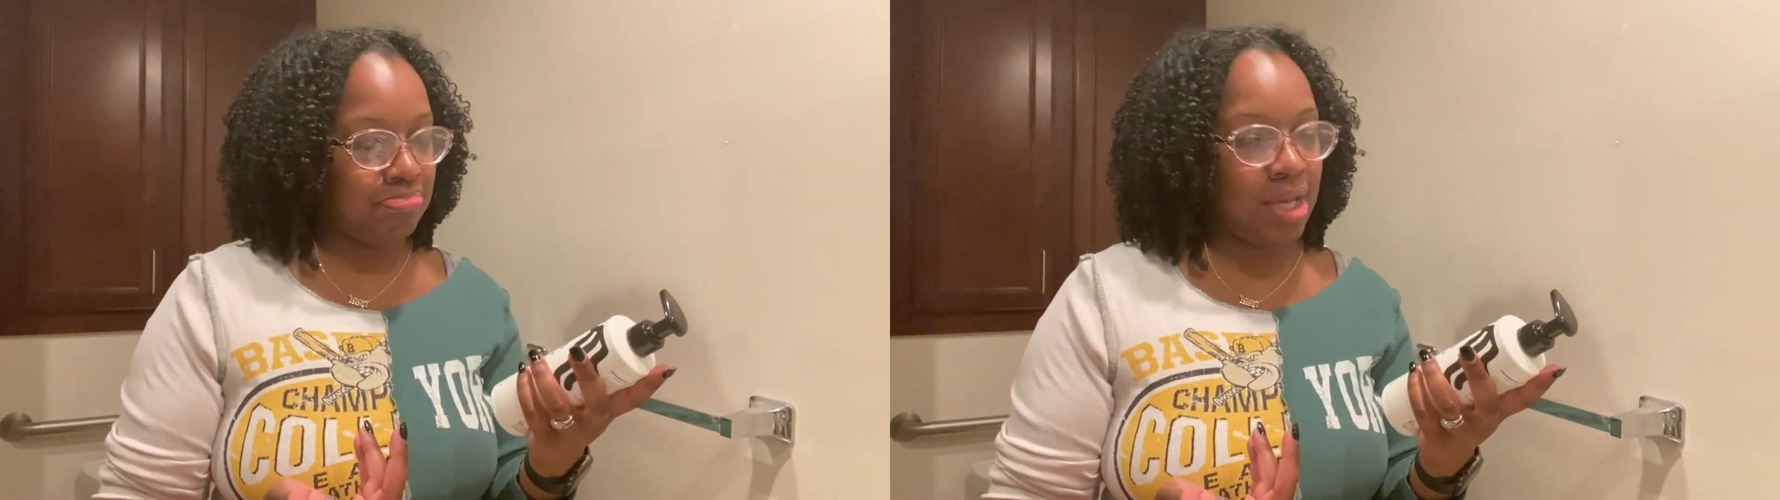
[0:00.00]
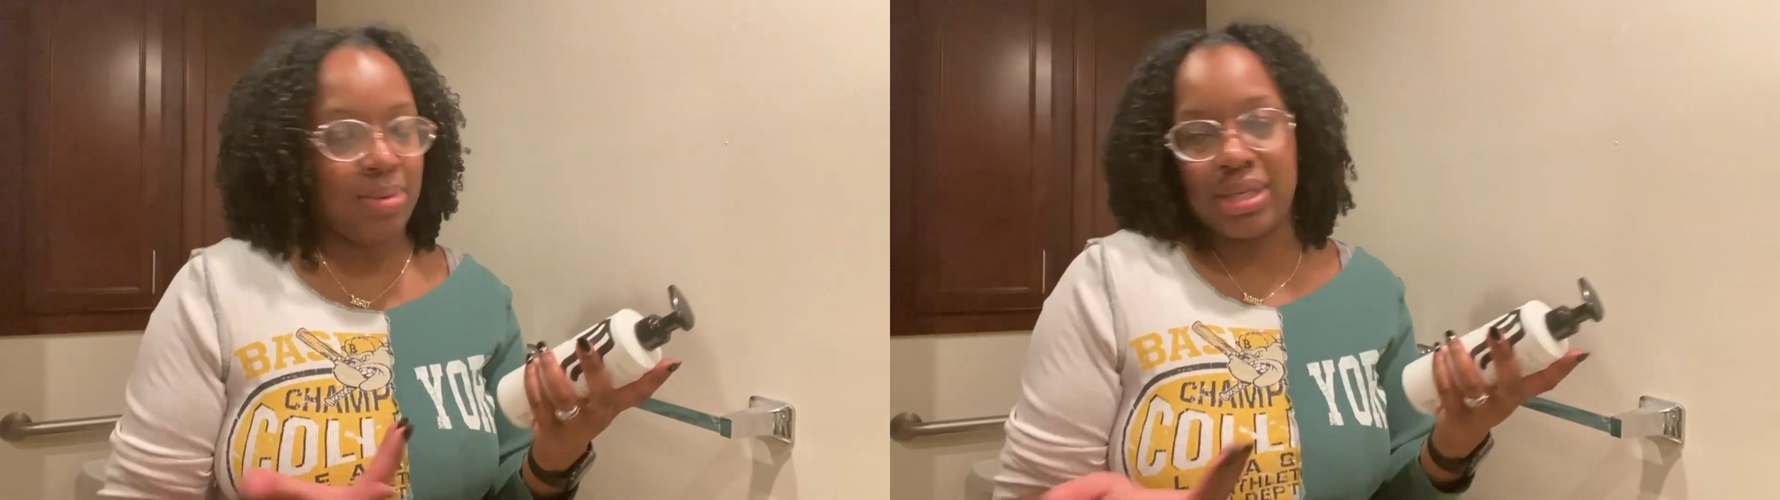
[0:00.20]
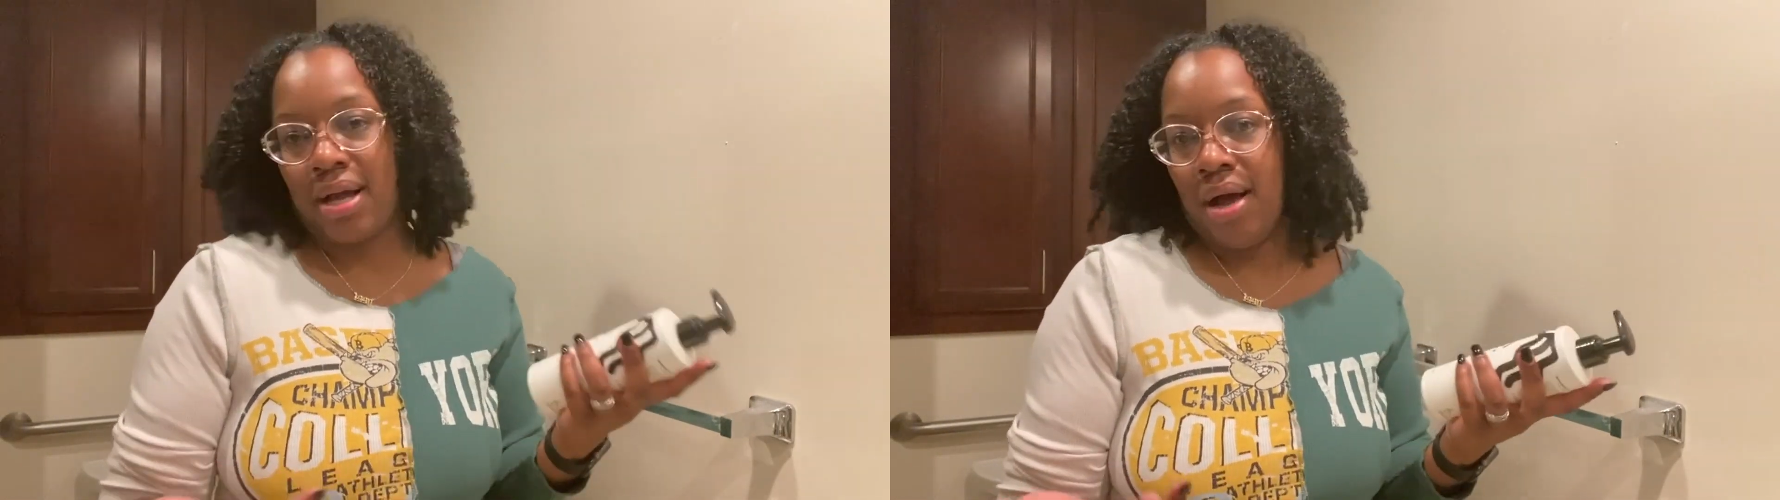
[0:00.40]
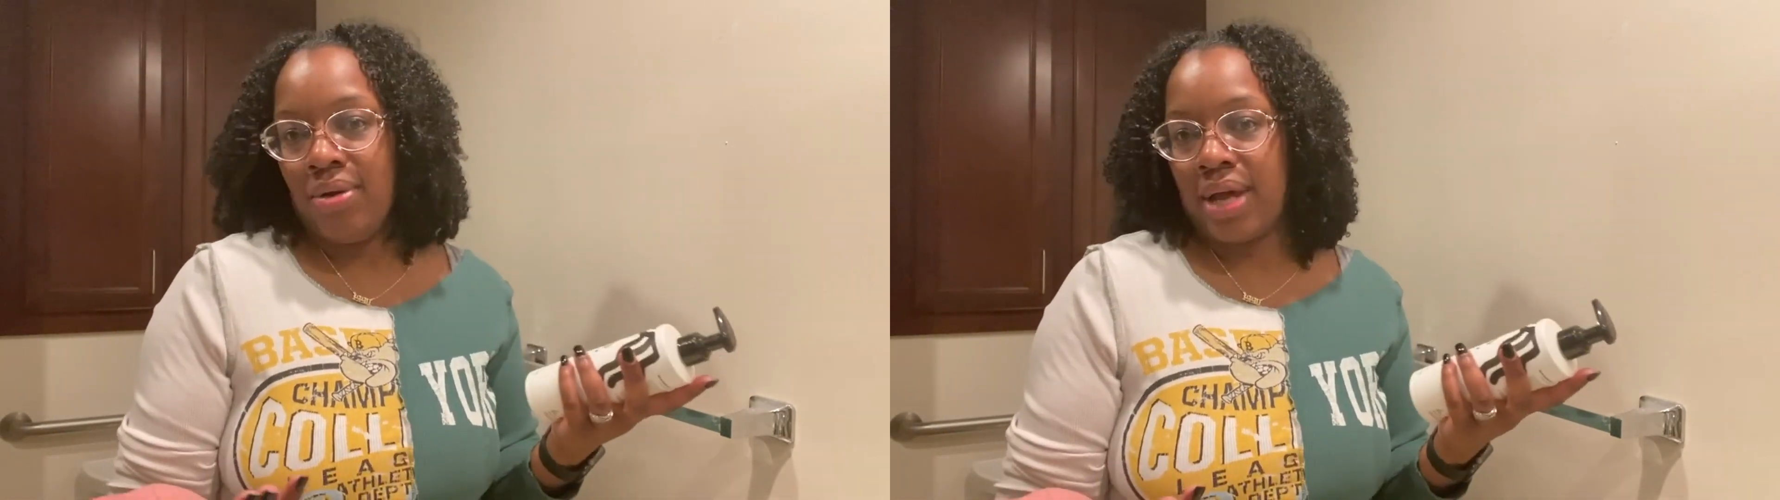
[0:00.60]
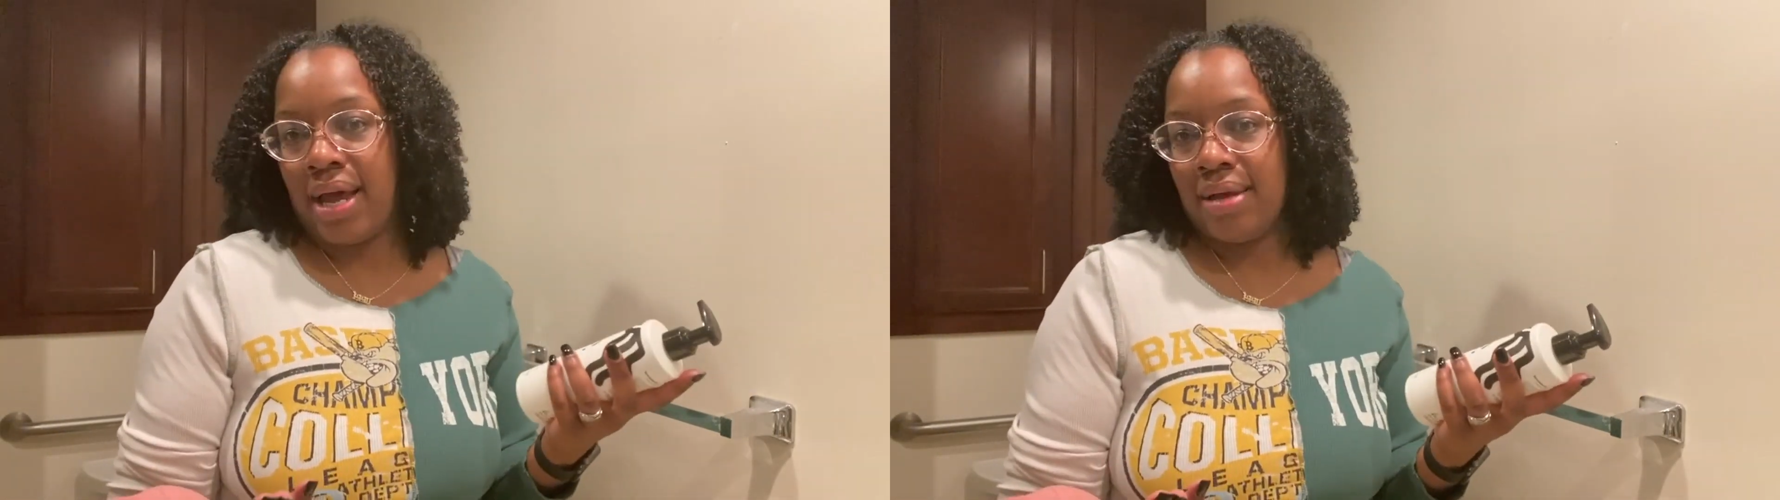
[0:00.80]
I was like, oh,
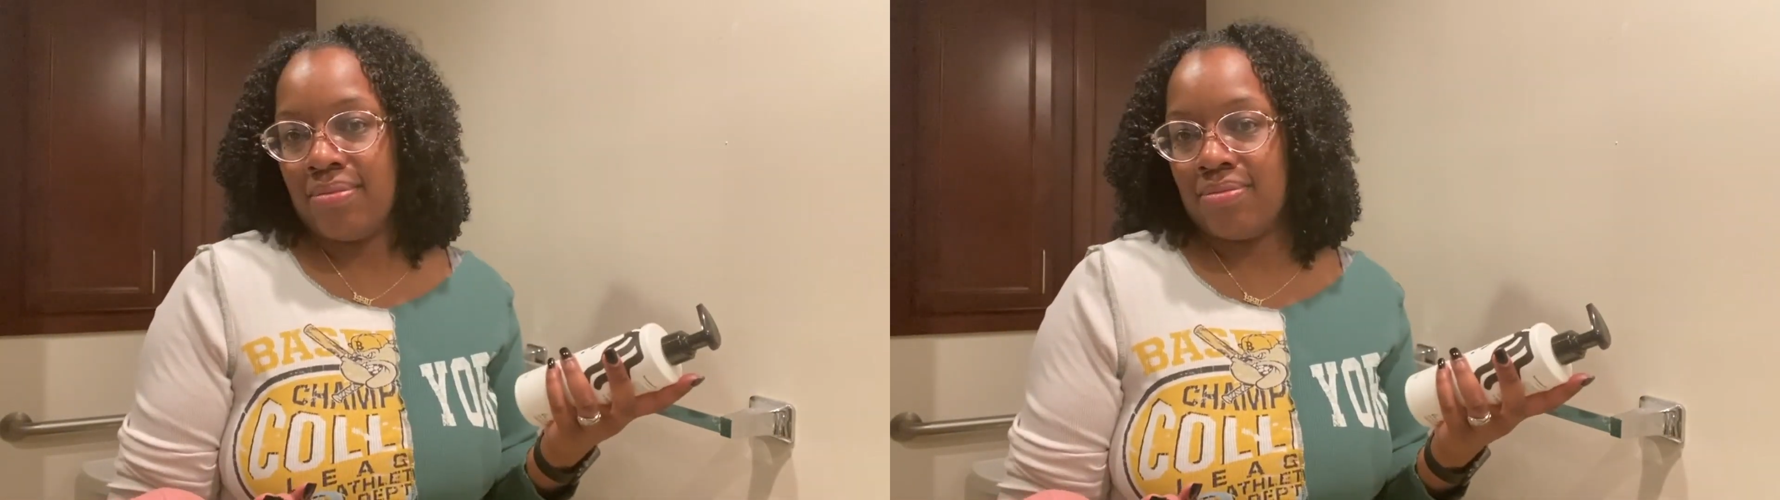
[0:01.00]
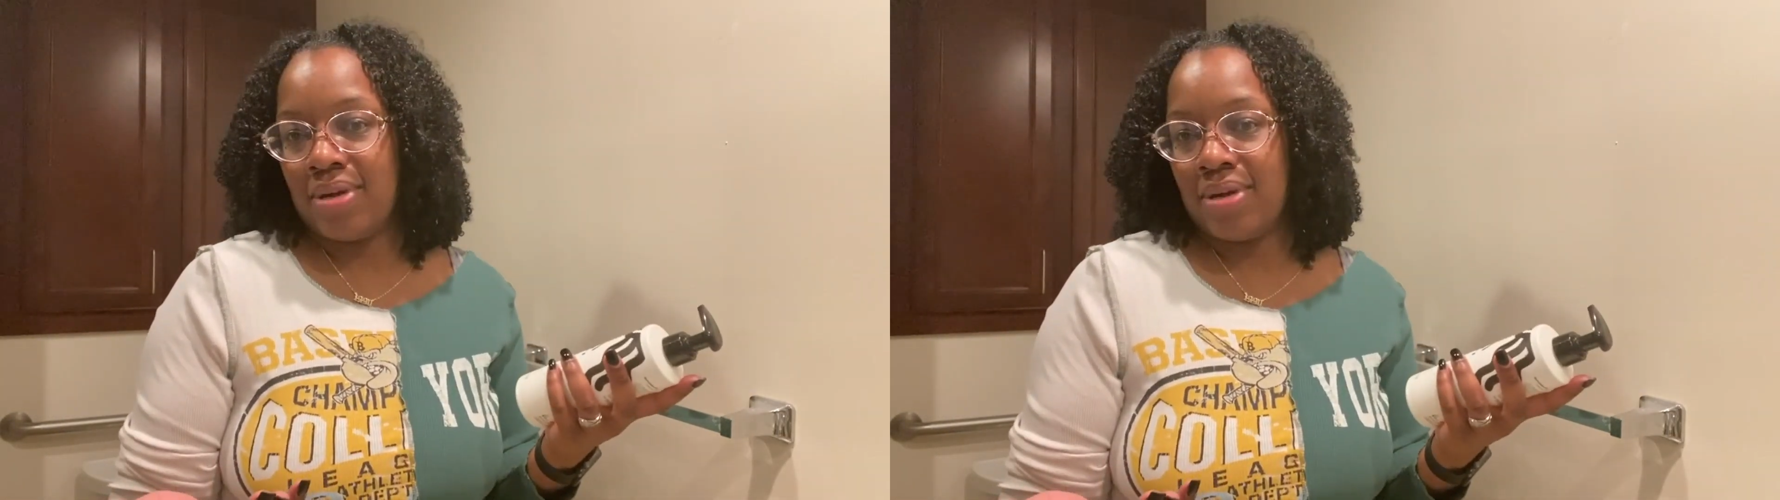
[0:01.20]
okay,